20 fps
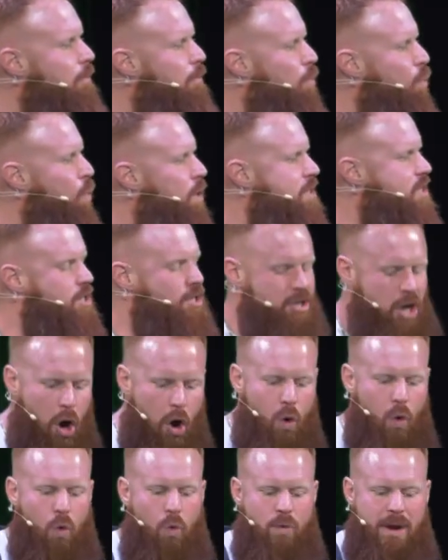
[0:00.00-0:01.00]
was
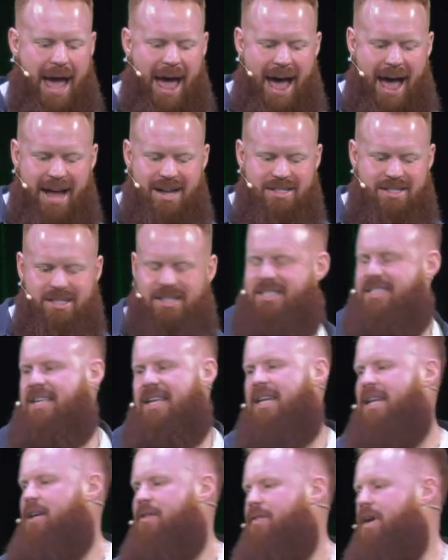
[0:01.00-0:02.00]
known as the
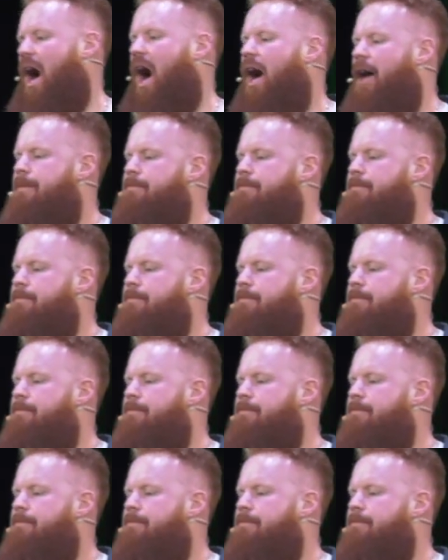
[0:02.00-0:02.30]
city of God.